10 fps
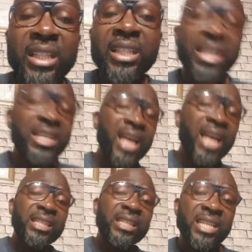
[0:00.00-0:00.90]
These
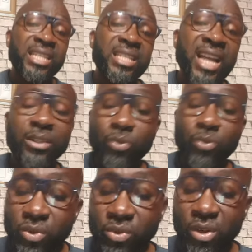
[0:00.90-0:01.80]
are the things that we
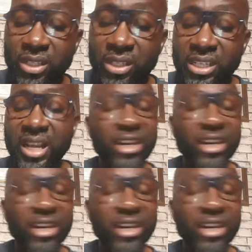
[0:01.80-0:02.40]
do not need and